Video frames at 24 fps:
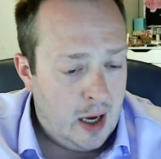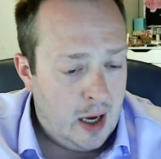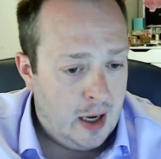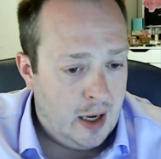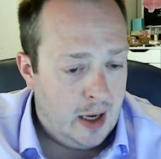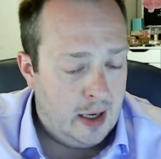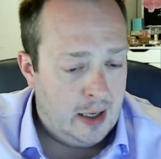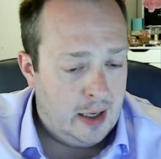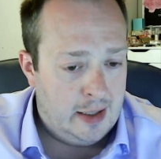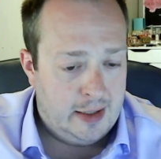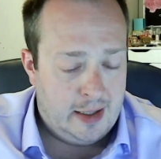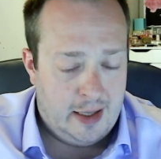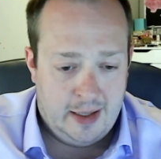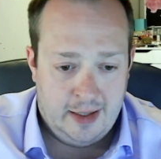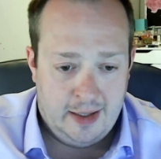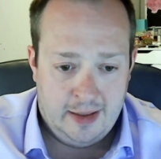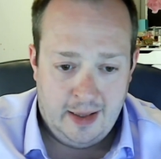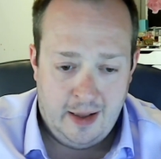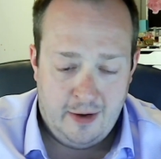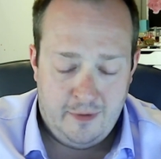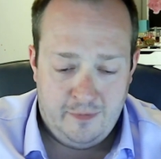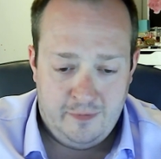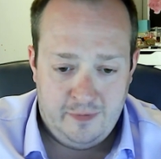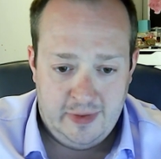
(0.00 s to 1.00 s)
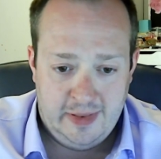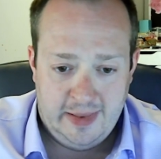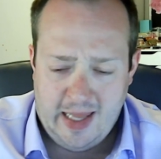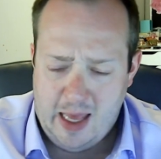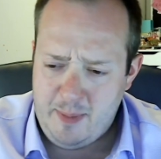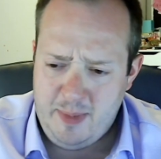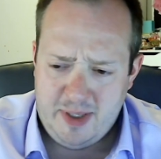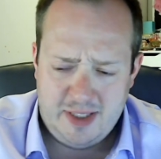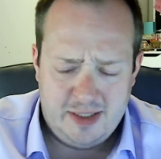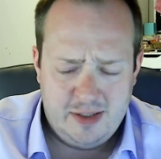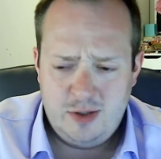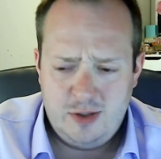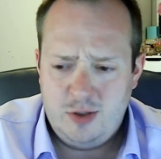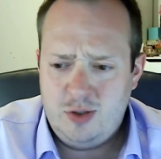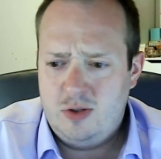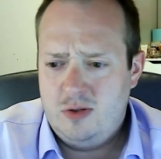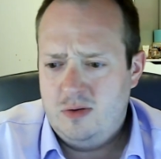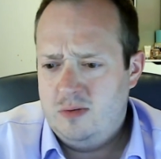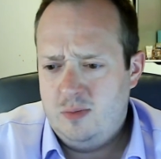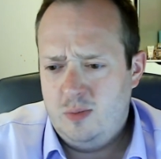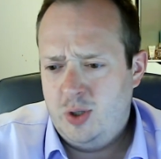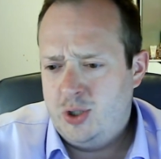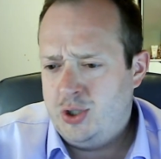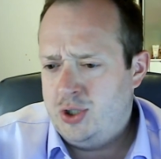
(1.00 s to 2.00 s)
I love
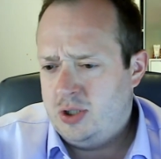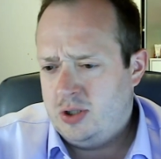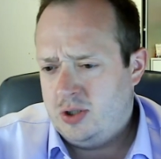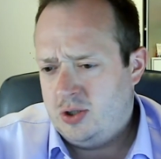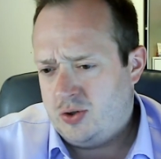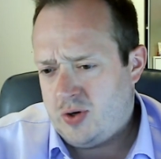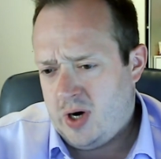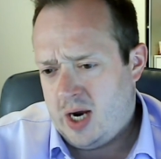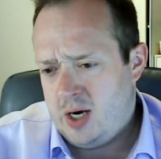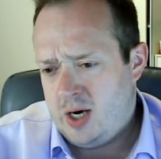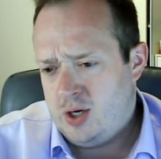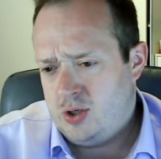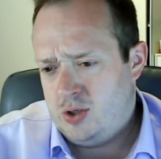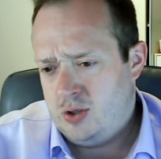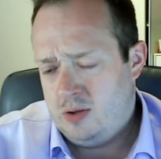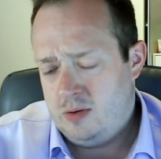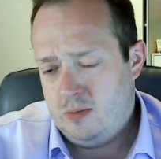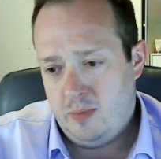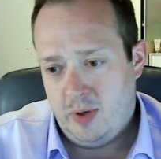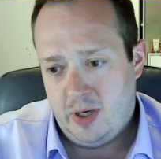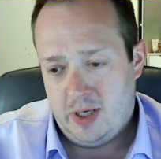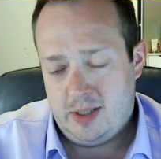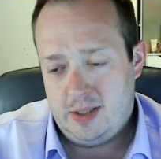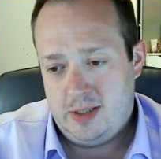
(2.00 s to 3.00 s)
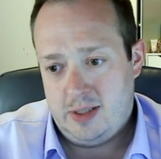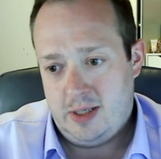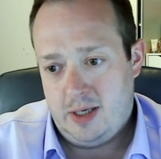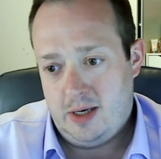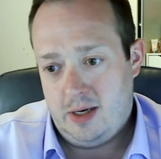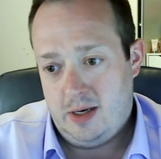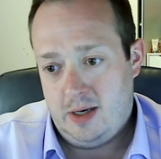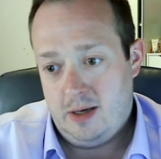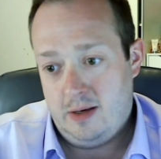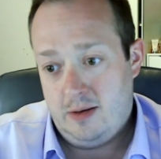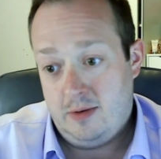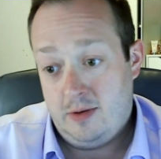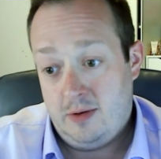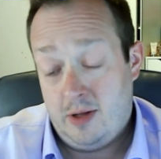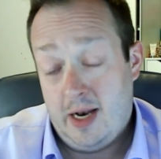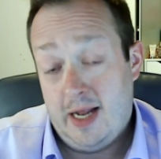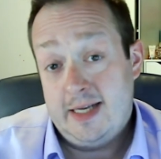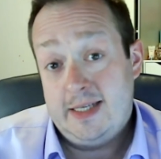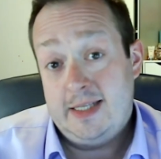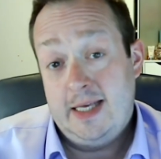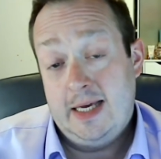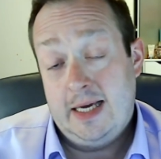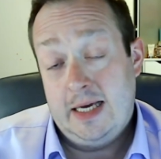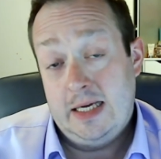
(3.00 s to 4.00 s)
lemons, which is strange, but the
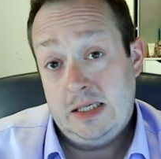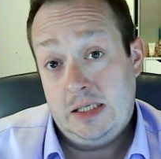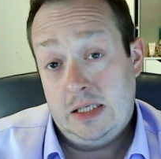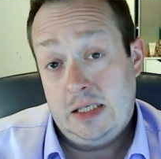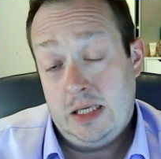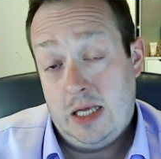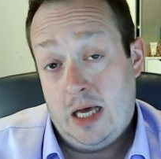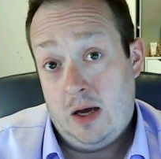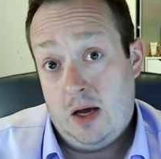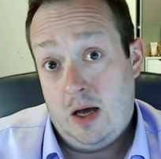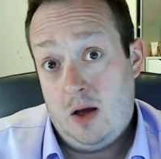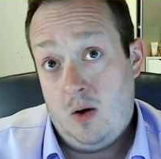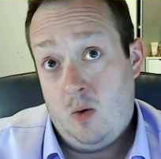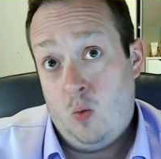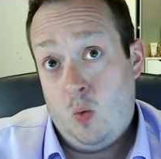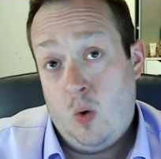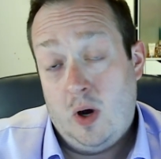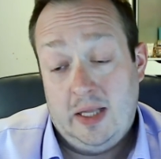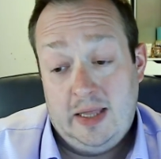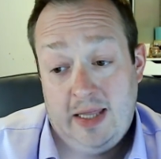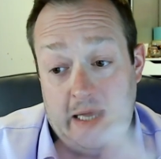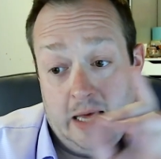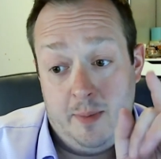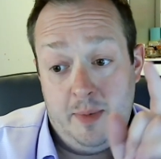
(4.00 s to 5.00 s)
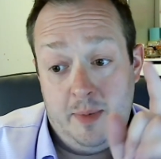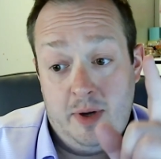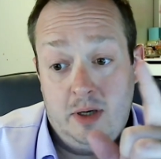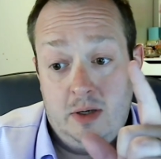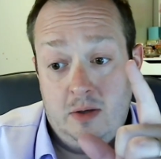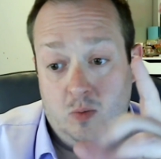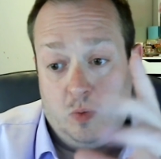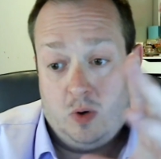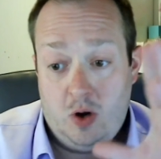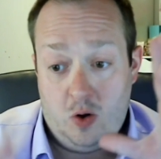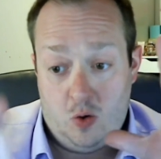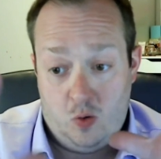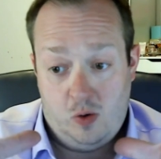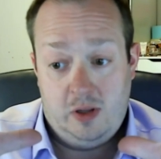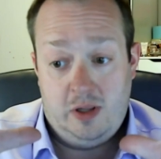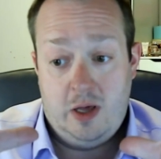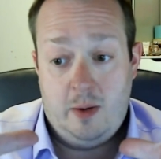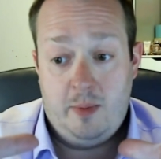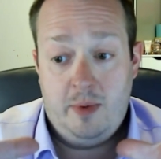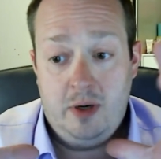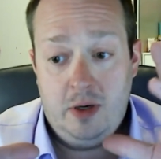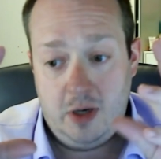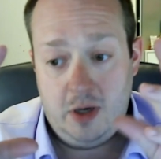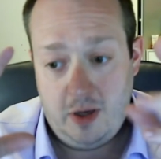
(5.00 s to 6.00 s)
nice thing is one lemon, one whole
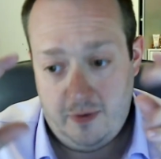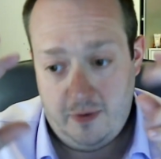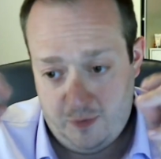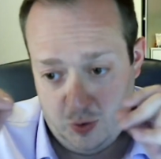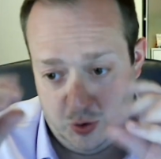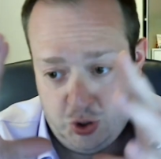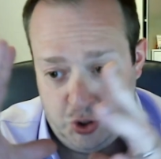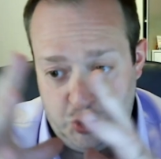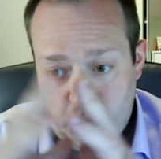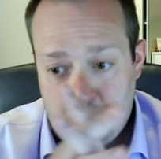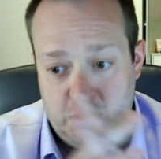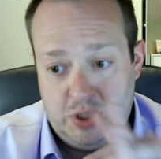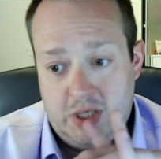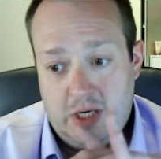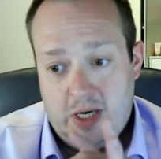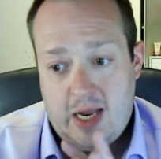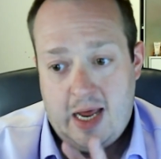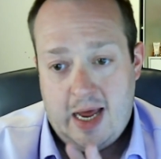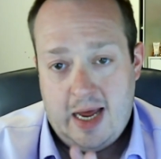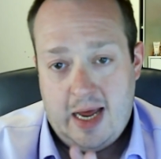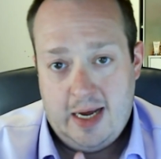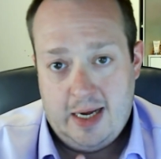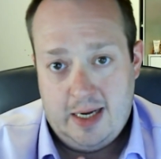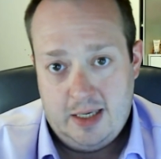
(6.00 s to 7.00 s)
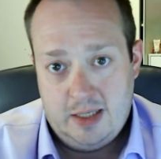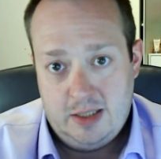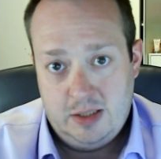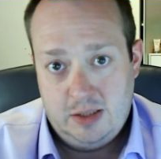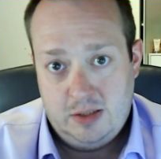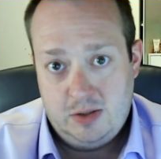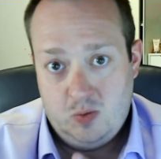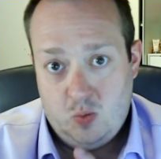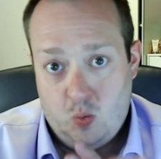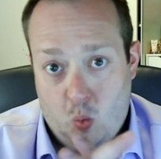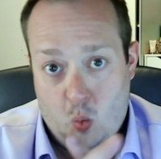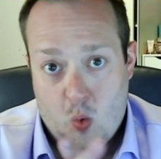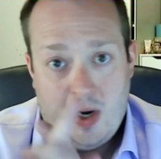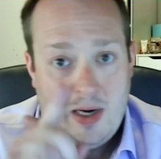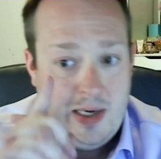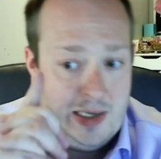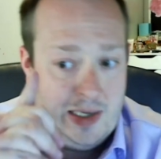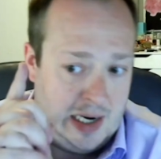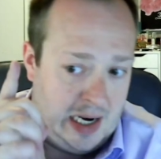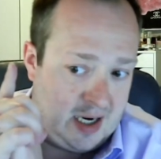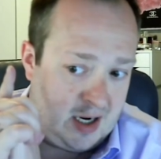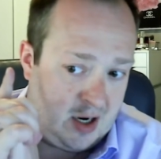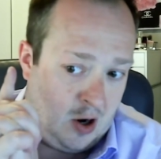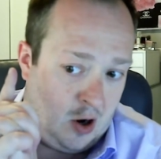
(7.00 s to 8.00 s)
lemon, if you juice it, has
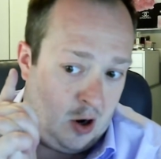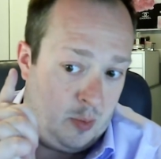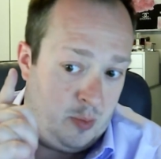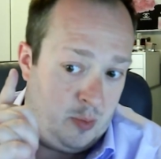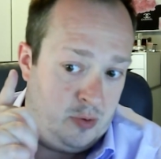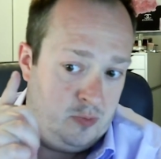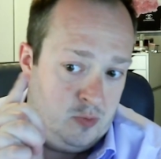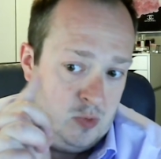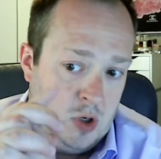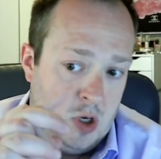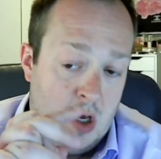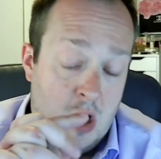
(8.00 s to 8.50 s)
one net carb.